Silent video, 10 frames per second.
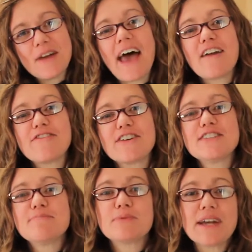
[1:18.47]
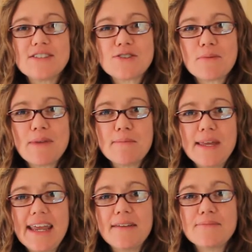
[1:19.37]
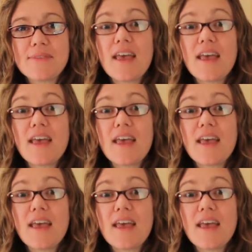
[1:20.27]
we had our first brainstorming meeting.